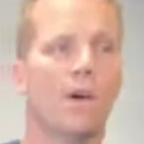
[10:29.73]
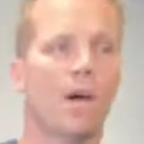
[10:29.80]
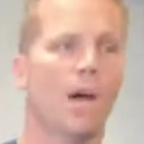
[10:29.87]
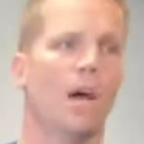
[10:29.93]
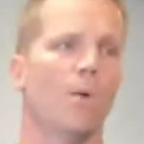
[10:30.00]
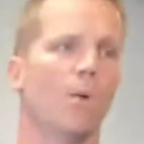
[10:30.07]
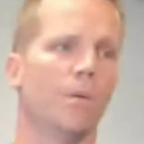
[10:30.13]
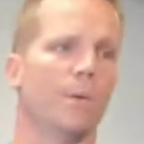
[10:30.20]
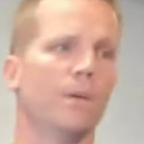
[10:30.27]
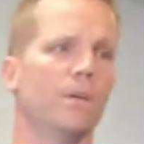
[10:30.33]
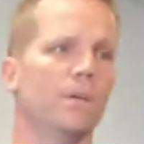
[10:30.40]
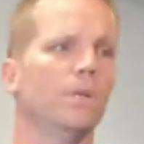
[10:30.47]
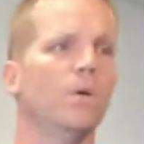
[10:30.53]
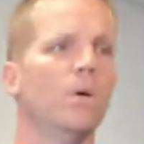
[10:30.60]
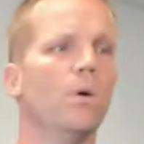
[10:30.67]
where we're going
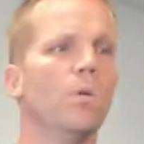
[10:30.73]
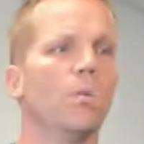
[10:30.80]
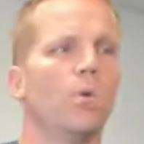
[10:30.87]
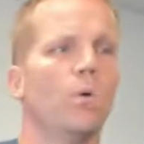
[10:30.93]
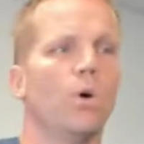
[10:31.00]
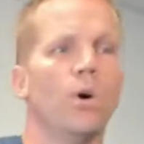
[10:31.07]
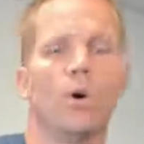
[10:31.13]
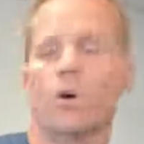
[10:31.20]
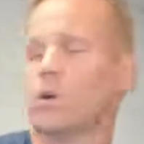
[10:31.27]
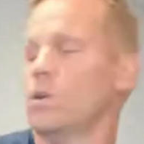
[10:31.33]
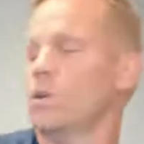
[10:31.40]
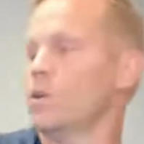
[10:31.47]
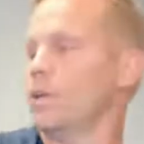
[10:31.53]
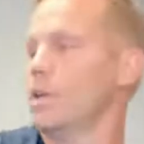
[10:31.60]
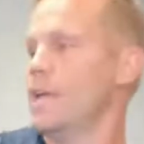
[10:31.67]
to
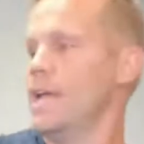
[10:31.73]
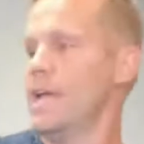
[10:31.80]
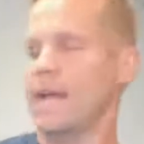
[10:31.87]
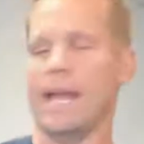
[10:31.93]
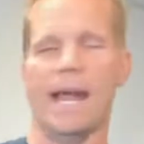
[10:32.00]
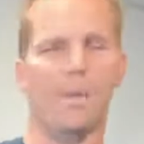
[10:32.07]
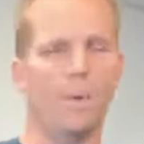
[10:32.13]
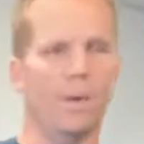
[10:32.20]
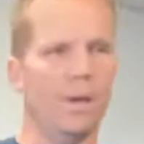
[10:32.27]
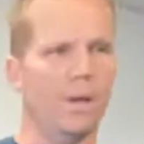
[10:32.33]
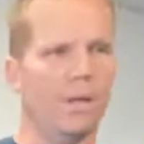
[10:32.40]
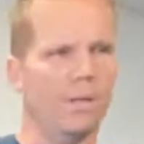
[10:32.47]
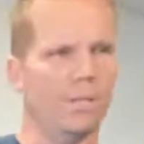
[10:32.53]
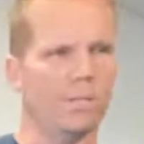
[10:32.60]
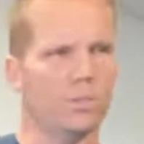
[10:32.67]
roll.
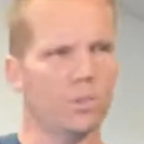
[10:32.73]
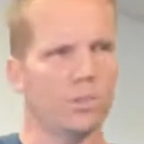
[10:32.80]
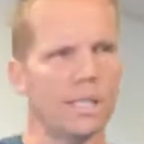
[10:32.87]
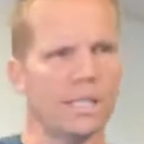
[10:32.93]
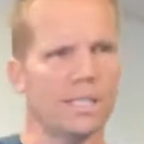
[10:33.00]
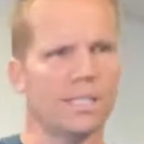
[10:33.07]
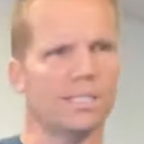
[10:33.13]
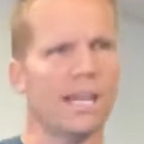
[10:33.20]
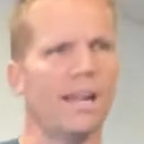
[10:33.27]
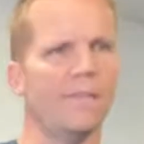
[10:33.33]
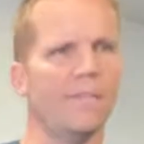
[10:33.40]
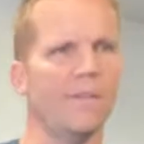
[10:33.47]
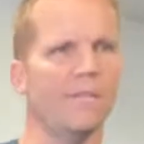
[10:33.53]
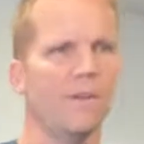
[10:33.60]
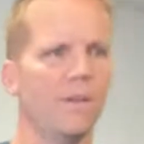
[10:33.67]
So check this out.
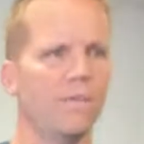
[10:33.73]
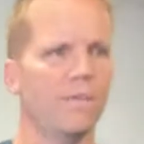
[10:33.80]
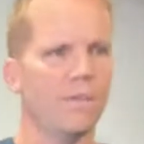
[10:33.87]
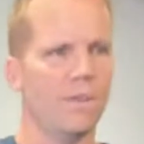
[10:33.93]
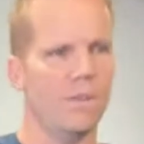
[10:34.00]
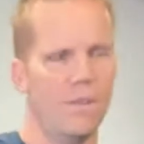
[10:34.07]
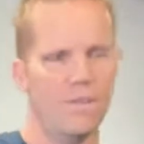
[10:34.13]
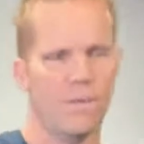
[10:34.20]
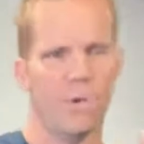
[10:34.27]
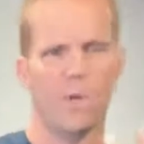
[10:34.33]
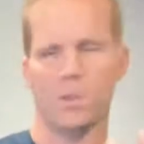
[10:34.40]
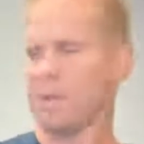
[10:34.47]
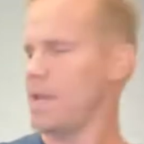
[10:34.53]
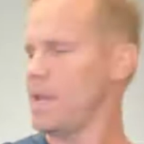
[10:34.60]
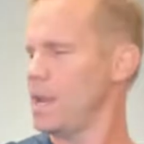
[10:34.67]
If you're
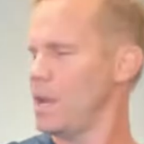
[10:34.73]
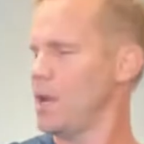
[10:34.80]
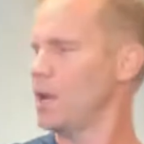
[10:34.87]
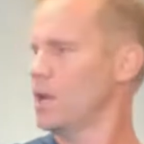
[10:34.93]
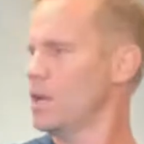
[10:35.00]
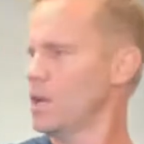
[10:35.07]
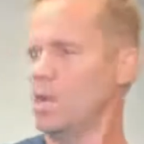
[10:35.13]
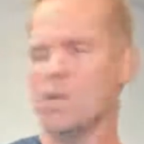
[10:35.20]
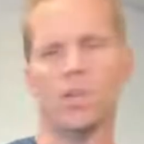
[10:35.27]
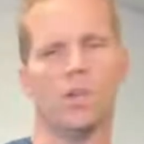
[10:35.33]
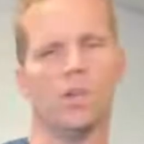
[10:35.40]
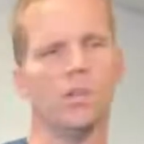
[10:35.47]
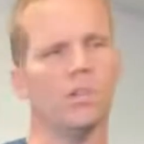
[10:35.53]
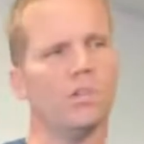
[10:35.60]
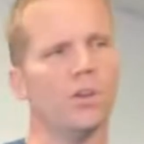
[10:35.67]
with me here, you
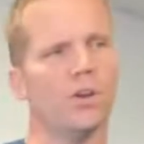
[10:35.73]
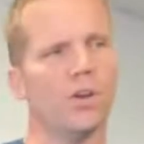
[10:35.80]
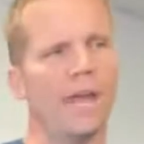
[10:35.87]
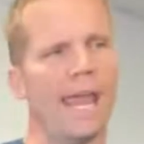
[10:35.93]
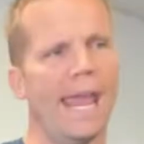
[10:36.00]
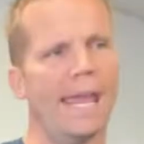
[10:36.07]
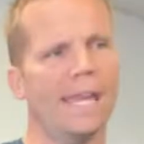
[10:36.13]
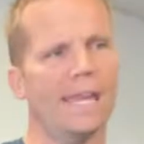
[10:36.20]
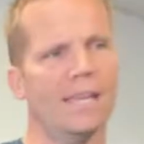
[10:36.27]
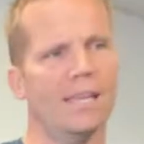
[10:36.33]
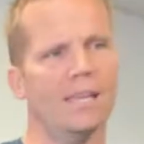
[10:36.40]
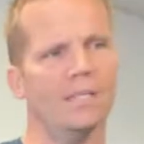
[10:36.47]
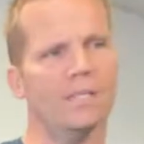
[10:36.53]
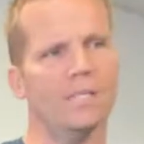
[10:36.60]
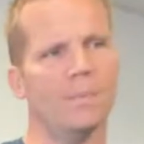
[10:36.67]
can just do your hand.
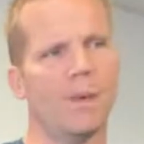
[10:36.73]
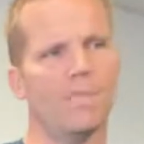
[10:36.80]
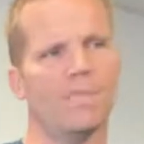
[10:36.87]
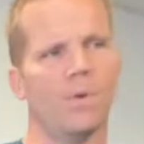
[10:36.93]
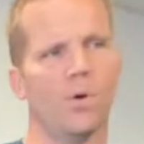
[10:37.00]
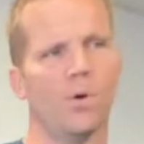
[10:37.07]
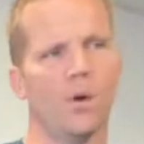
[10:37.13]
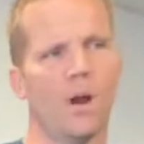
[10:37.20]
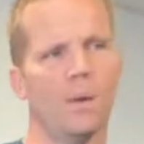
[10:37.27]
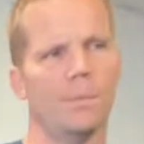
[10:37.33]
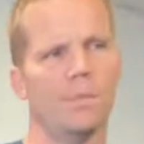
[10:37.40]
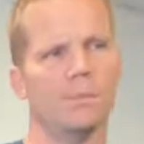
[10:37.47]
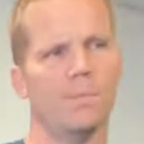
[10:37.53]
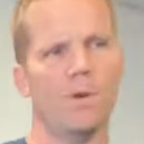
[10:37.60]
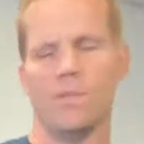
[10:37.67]
See my
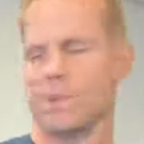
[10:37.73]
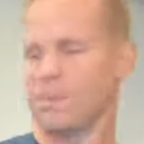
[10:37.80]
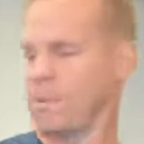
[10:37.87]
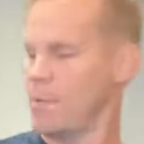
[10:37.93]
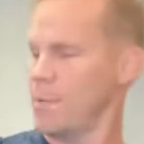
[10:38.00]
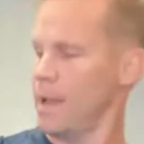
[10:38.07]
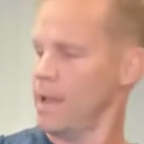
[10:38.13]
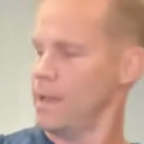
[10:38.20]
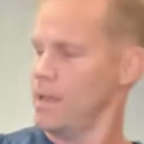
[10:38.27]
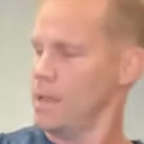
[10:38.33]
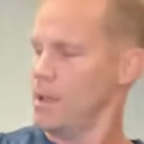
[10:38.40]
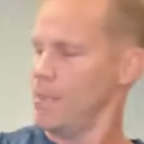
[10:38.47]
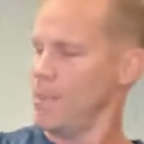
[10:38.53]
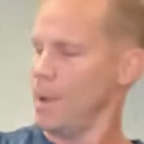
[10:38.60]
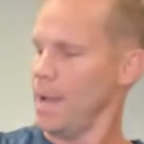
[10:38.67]
forearm is moving, but my
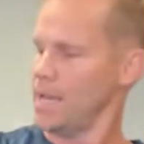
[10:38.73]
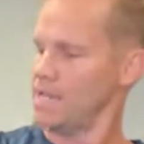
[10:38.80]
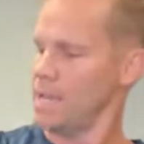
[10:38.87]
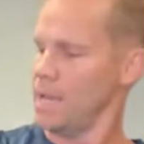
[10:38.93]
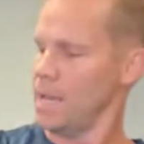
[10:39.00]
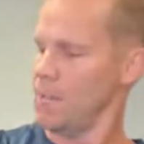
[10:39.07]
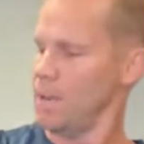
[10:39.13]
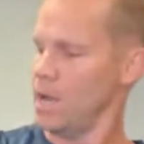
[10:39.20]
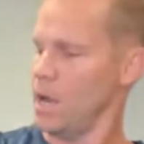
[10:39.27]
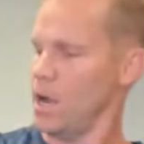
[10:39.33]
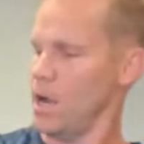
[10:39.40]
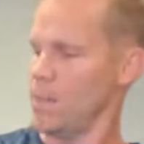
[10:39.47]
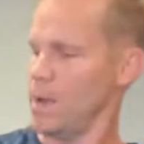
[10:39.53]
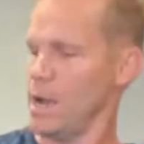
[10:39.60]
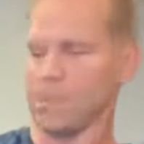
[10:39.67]
bicep,
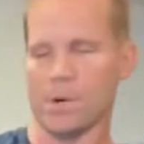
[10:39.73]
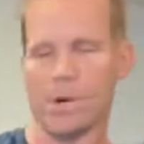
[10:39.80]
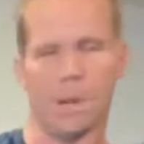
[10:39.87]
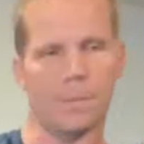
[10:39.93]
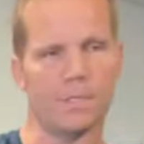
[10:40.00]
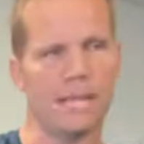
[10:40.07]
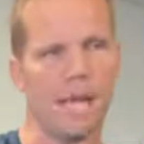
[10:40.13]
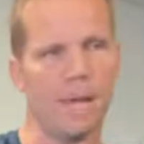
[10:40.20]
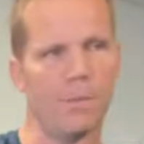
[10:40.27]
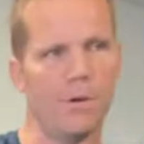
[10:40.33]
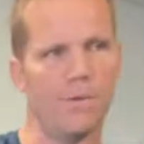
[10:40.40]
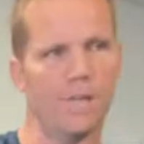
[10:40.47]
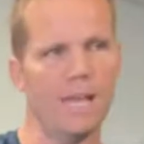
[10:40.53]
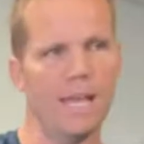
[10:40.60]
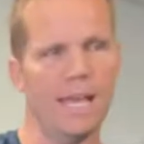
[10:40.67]
my upper arm is not
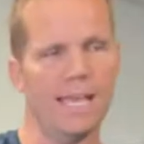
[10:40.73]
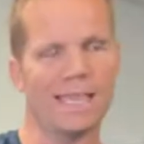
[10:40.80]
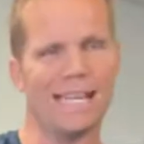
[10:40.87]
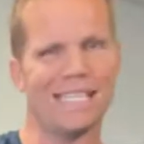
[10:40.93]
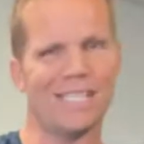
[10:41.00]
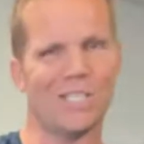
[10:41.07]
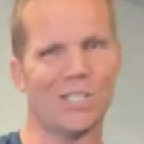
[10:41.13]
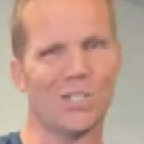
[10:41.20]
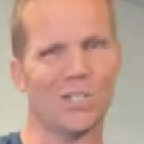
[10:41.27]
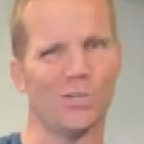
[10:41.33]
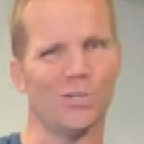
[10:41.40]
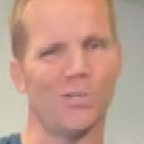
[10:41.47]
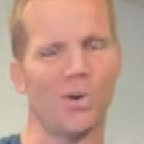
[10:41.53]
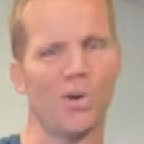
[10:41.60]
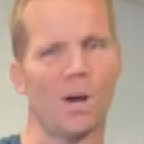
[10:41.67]
moving. That's just
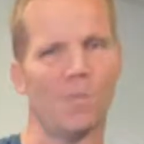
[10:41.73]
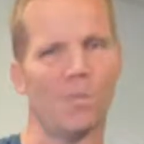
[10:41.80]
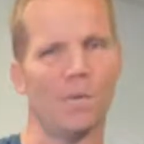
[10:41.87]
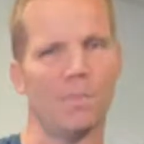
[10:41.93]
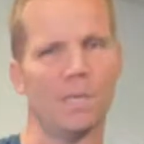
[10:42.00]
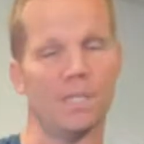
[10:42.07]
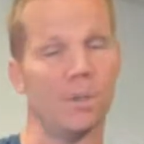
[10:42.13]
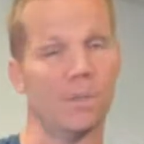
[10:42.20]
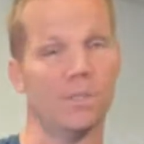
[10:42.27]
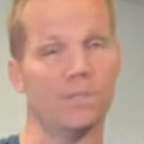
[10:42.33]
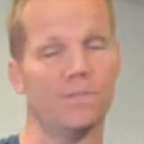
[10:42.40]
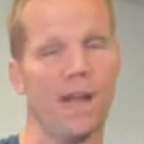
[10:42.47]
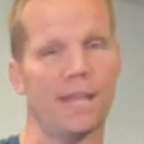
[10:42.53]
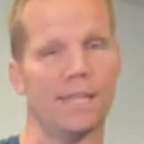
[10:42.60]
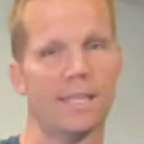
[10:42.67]
your forearm mobility, which
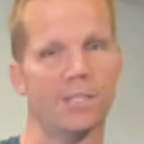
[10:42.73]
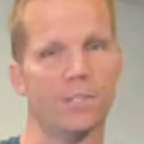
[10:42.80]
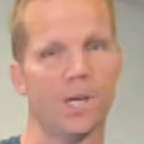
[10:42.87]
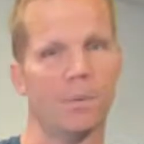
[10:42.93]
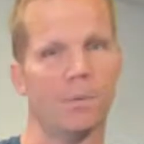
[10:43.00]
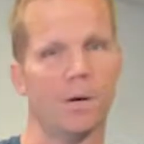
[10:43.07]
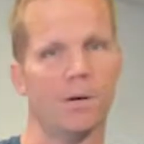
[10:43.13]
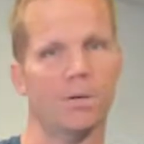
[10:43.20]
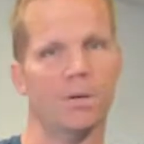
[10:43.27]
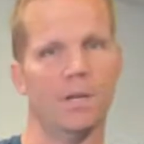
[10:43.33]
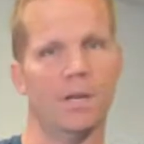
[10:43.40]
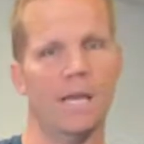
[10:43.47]
is fine. That's your elbow.